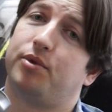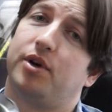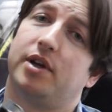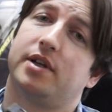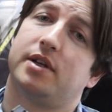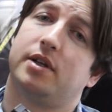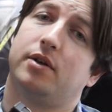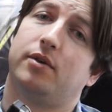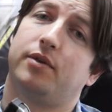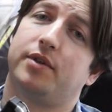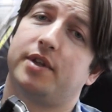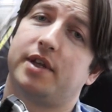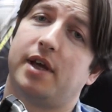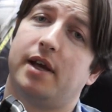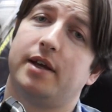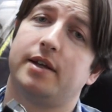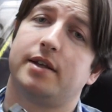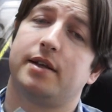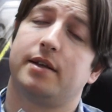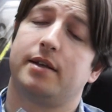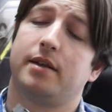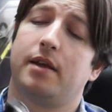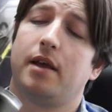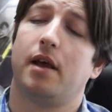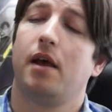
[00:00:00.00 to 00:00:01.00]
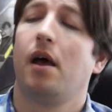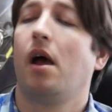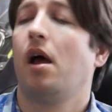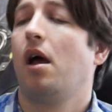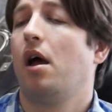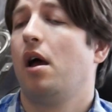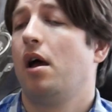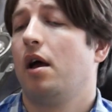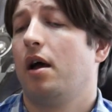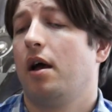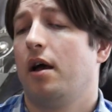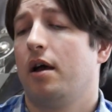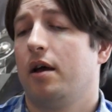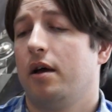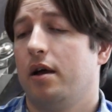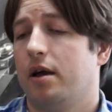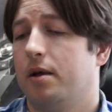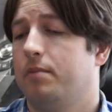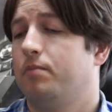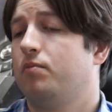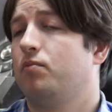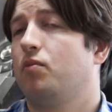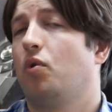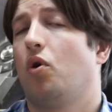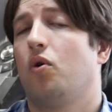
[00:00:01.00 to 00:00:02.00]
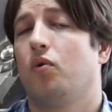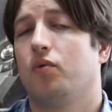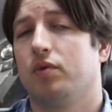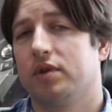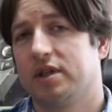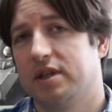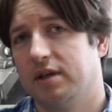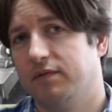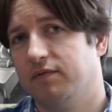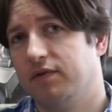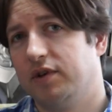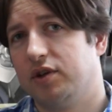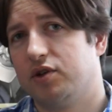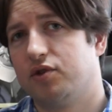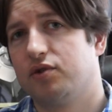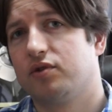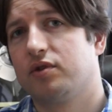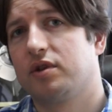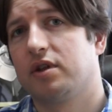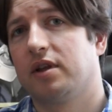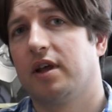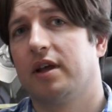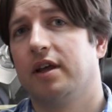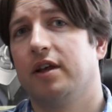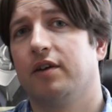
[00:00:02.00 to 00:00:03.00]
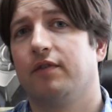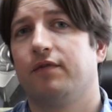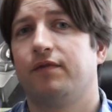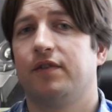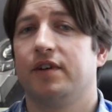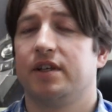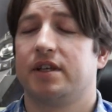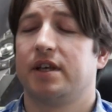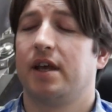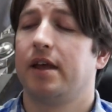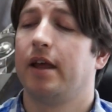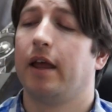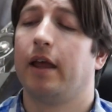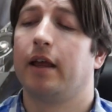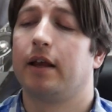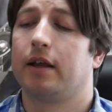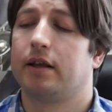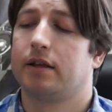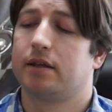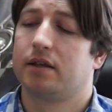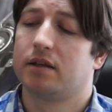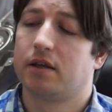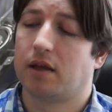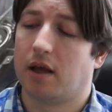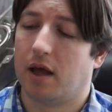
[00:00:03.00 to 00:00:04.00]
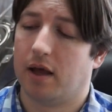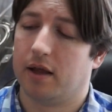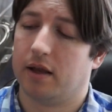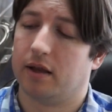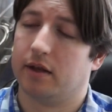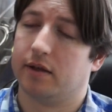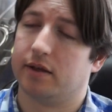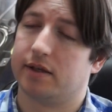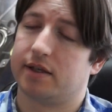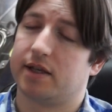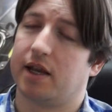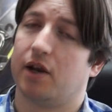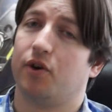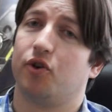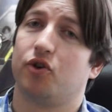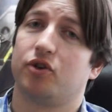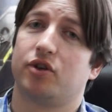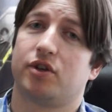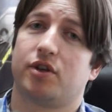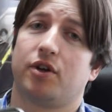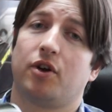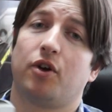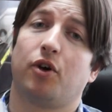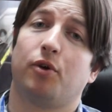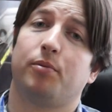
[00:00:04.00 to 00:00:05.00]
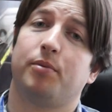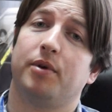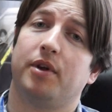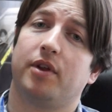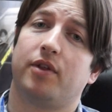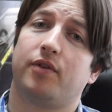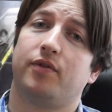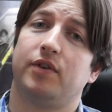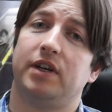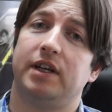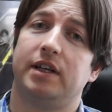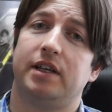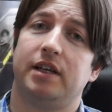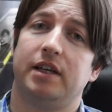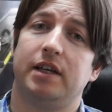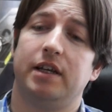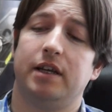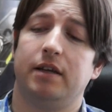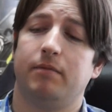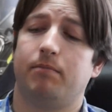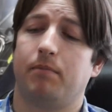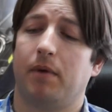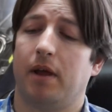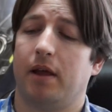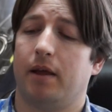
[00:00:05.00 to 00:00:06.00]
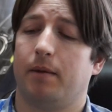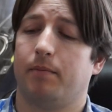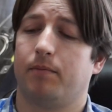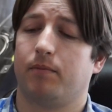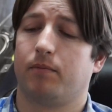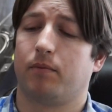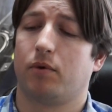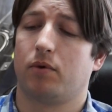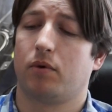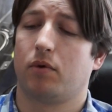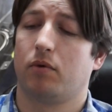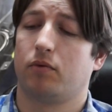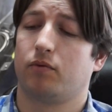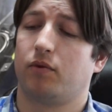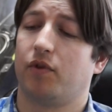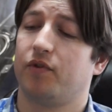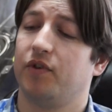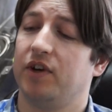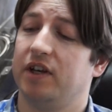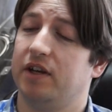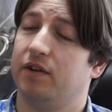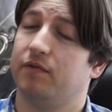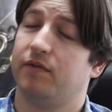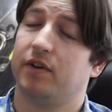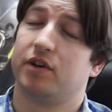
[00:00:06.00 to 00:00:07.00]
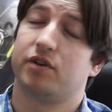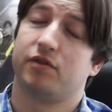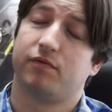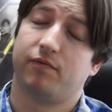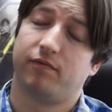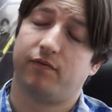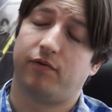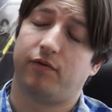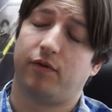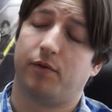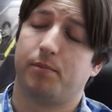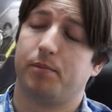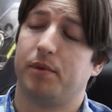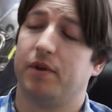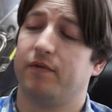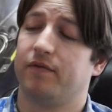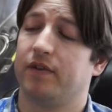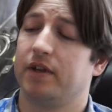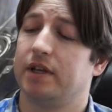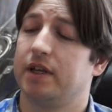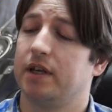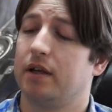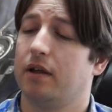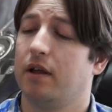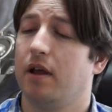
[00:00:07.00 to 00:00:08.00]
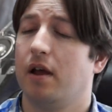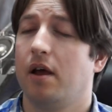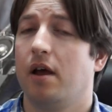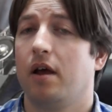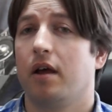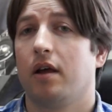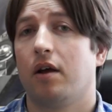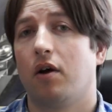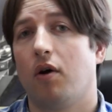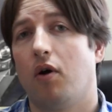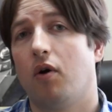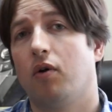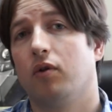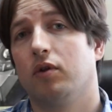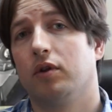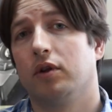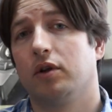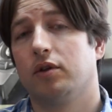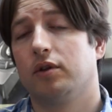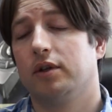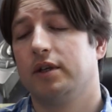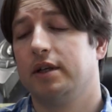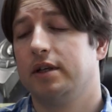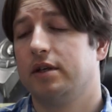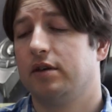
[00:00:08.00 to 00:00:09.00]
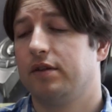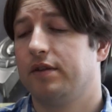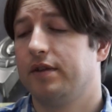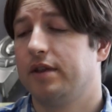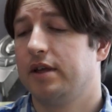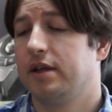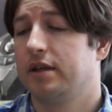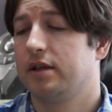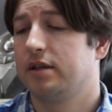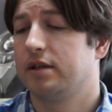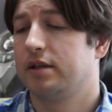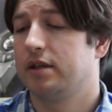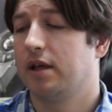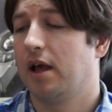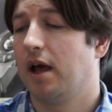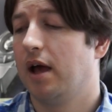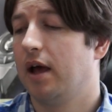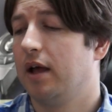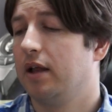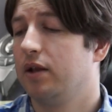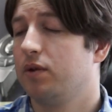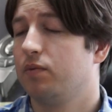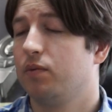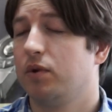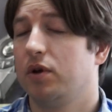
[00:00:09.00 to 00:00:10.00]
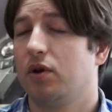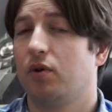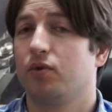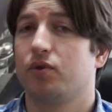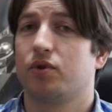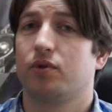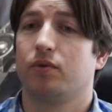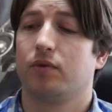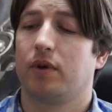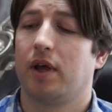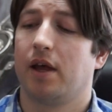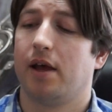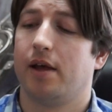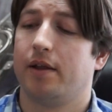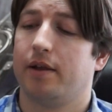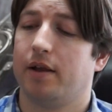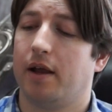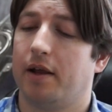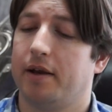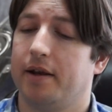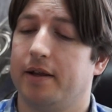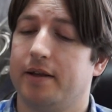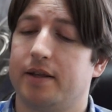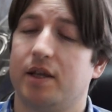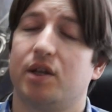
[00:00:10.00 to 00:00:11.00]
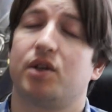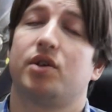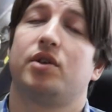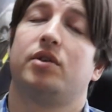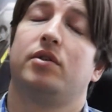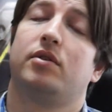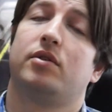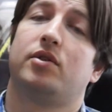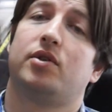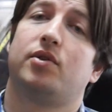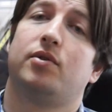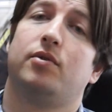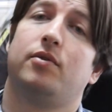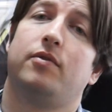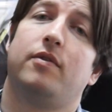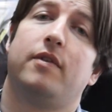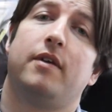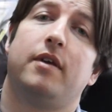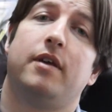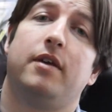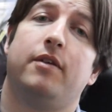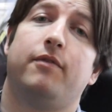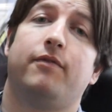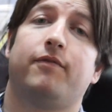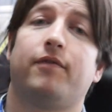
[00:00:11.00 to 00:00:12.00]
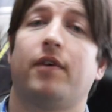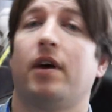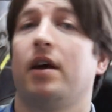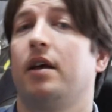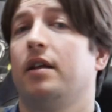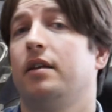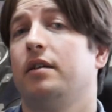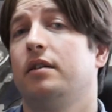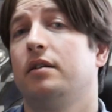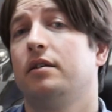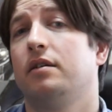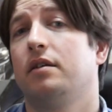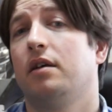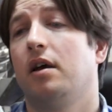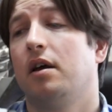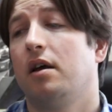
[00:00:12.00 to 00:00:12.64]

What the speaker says: present on Titan. All the same features like PhysX and stereoscopic 3D and 3D vision from NVIDIA, all included on this. And we also get an addition to the fan